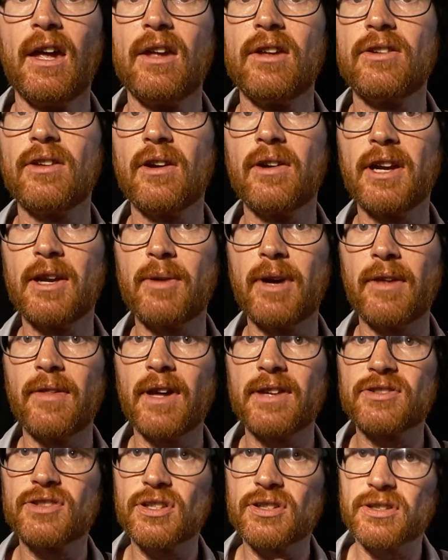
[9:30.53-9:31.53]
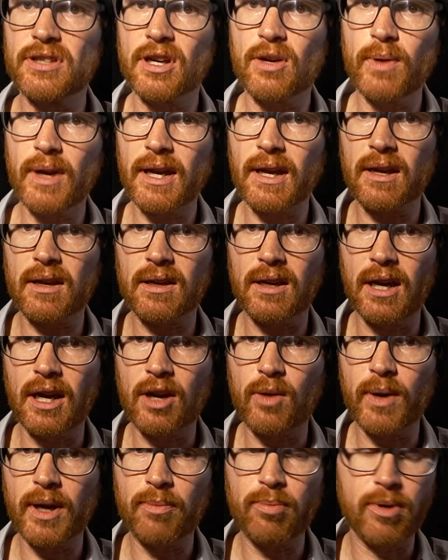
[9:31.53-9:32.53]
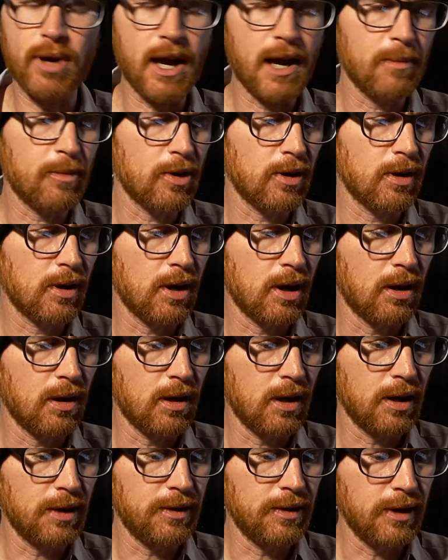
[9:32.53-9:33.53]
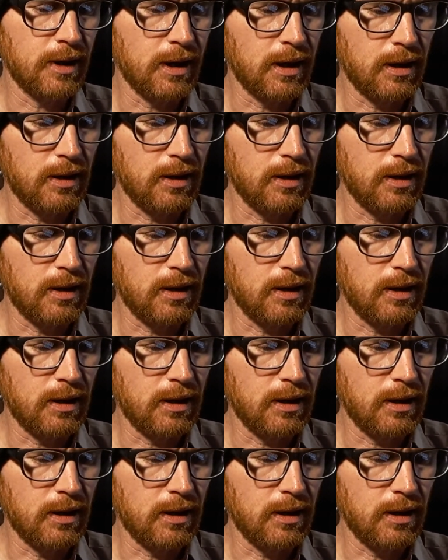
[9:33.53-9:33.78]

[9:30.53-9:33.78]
So anyway, that's just a quick primer on